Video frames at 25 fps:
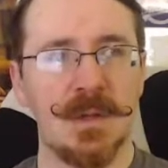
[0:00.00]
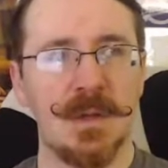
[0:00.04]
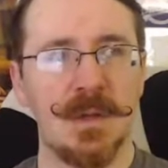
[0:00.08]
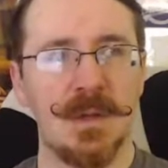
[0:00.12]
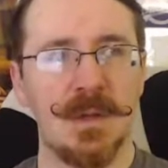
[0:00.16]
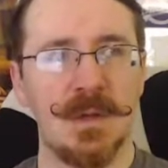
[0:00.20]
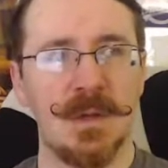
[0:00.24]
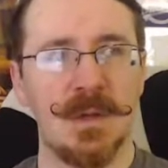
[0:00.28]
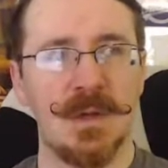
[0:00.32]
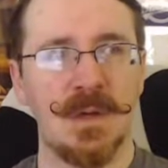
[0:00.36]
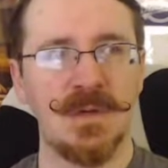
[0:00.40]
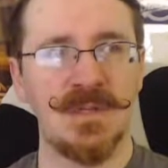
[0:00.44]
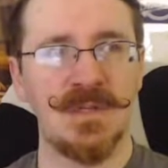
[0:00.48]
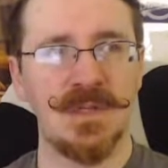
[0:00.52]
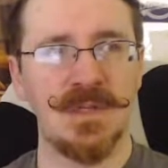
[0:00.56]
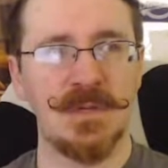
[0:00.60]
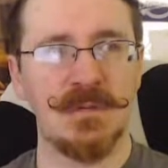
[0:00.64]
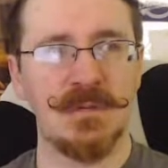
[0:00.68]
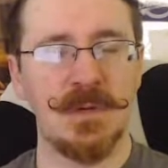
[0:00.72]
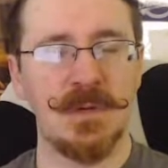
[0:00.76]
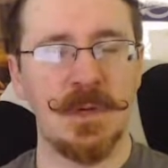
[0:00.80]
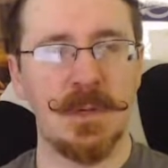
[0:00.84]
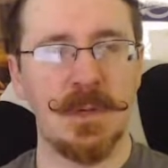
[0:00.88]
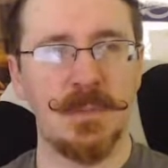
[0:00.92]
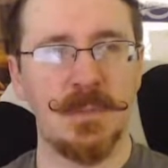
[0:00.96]
I did
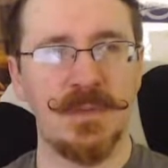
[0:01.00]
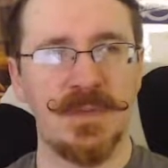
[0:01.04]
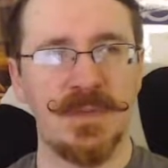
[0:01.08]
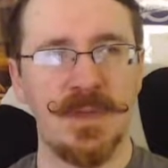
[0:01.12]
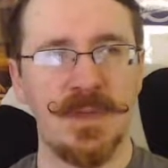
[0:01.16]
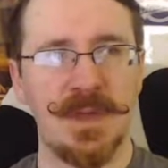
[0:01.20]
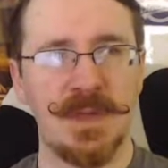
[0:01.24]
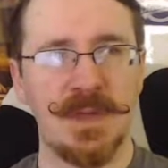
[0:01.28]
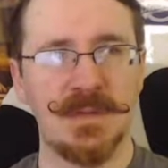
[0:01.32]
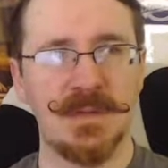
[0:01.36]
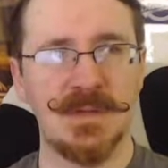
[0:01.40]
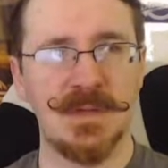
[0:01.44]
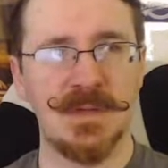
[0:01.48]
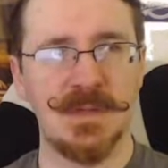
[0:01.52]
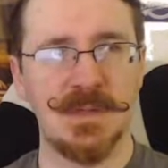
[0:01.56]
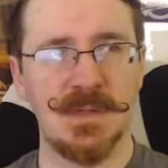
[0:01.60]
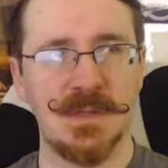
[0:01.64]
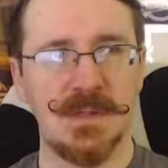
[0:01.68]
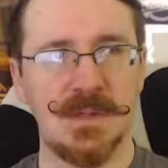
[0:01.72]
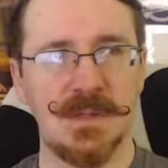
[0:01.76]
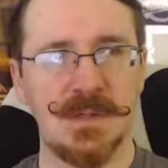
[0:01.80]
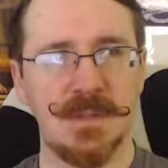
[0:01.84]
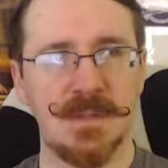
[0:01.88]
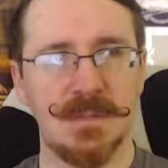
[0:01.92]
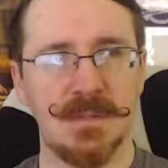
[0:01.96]
grow up with that
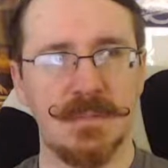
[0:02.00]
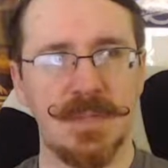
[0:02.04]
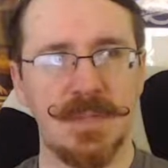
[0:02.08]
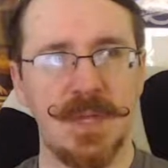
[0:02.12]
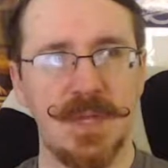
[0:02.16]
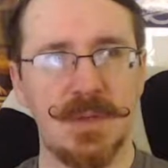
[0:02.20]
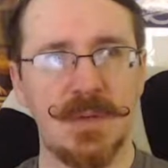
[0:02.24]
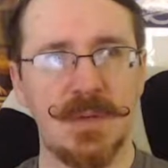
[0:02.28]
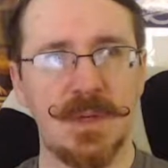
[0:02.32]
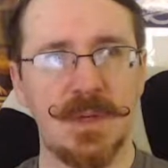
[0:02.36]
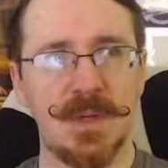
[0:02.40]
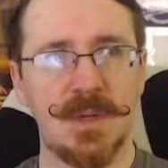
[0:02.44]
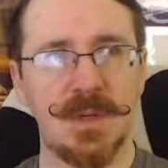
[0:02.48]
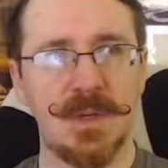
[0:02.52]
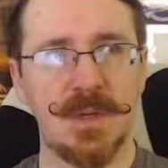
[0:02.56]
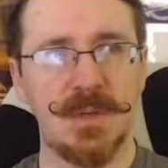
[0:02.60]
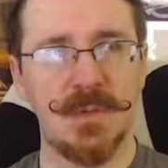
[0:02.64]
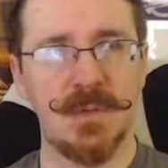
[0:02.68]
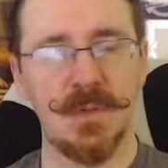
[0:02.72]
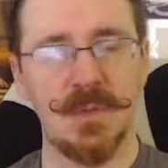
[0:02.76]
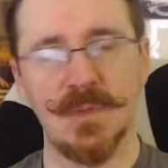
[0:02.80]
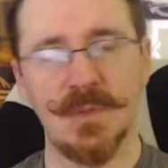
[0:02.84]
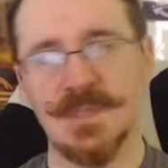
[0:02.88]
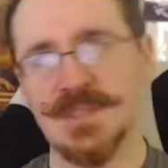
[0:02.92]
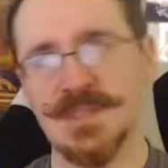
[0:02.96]
bloke
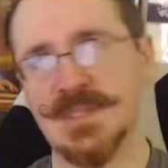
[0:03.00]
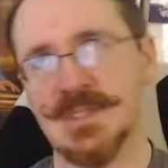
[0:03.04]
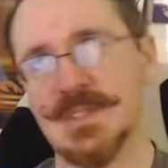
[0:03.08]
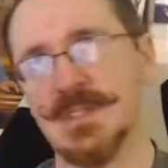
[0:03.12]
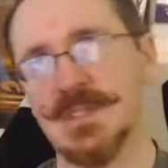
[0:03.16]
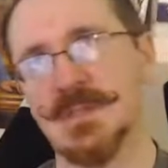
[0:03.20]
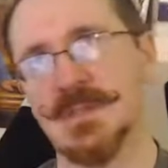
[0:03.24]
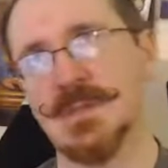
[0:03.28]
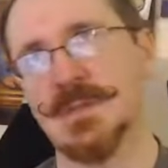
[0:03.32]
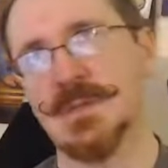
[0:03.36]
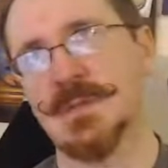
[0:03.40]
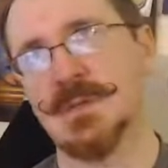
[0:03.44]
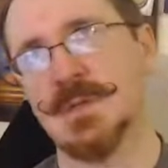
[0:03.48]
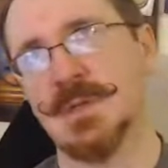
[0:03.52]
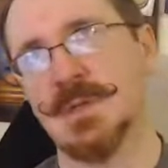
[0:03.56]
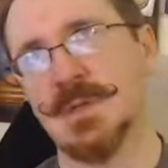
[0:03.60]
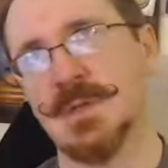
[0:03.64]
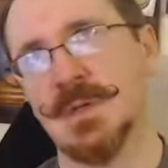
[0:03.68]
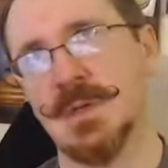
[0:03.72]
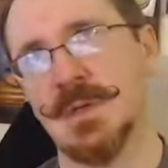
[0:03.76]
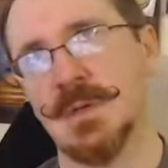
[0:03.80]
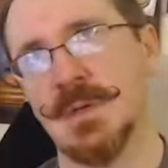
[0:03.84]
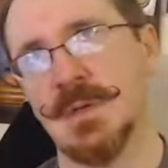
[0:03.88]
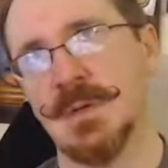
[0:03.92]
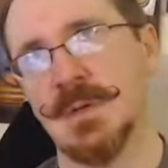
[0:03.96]
who was
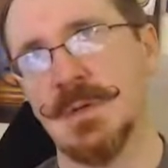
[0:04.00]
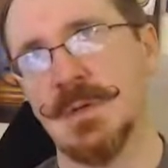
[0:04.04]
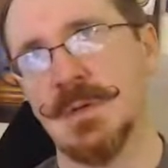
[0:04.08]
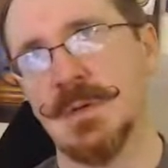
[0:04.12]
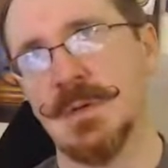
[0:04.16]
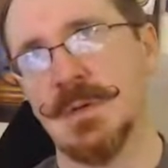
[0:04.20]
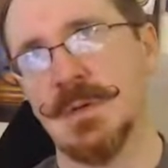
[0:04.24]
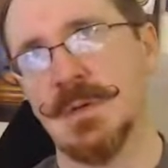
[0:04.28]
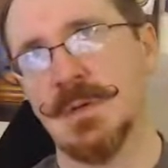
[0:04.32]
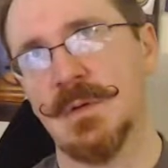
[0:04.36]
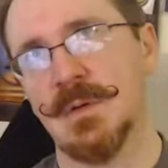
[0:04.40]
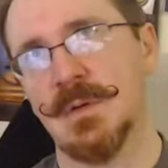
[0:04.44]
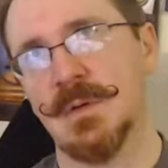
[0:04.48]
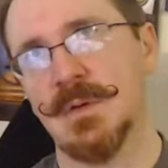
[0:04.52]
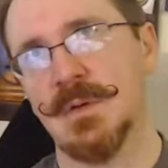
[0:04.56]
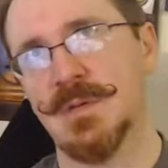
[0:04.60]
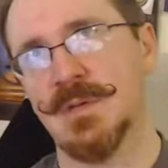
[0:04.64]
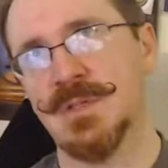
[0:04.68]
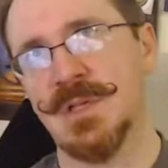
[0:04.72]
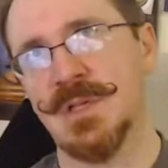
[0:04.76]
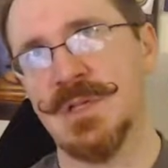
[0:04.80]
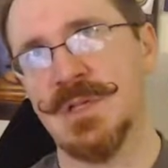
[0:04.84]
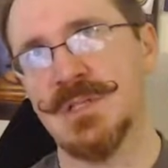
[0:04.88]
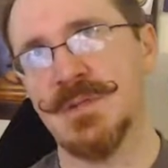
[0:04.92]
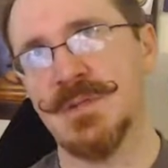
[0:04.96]

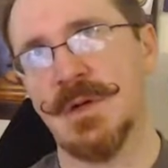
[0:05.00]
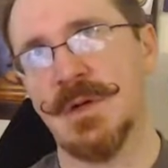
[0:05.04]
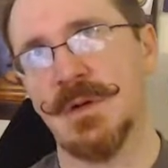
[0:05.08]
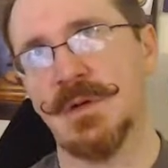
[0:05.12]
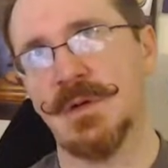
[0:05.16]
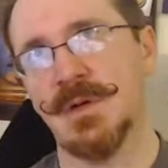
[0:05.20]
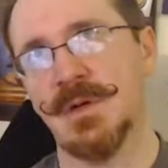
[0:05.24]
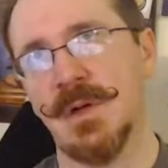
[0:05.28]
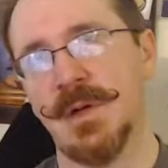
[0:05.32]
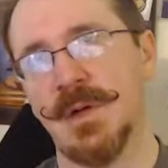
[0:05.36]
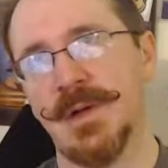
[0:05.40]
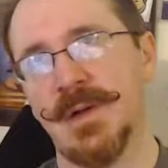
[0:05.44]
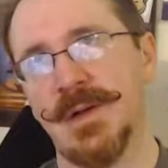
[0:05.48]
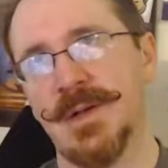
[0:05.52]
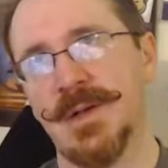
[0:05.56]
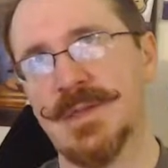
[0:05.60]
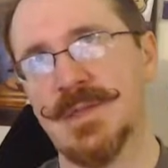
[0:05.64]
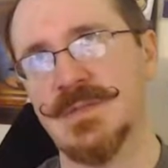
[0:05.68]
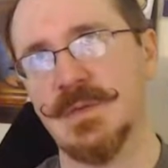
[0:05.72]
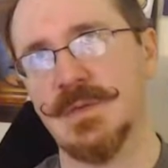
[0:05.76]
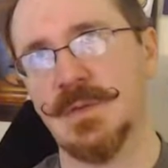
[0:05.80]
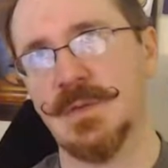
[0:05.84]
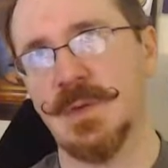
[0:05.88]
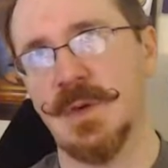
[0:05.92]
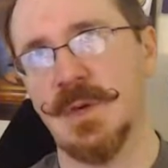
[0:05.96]
chasing around crocodiles
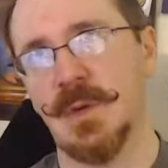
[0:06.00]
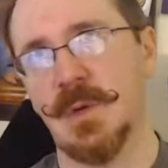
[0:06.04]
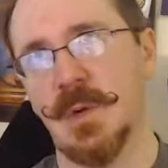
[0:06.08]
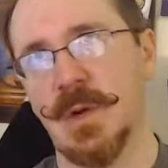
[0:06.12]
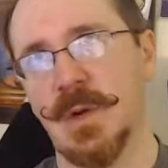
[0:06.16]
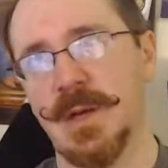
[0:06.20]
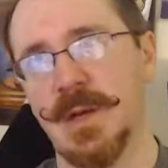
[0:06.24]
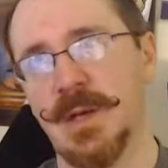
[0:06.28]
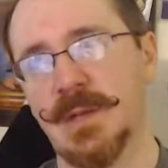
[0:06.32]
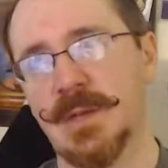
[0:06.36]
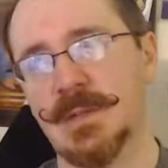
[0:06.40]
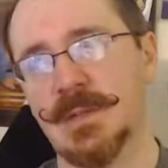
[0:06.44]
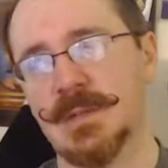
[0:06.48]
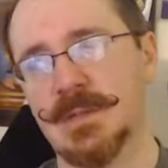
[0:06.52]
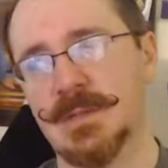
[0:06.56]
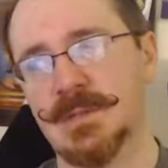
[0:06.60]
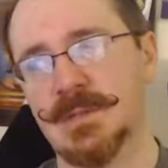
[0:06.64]
for quite a while.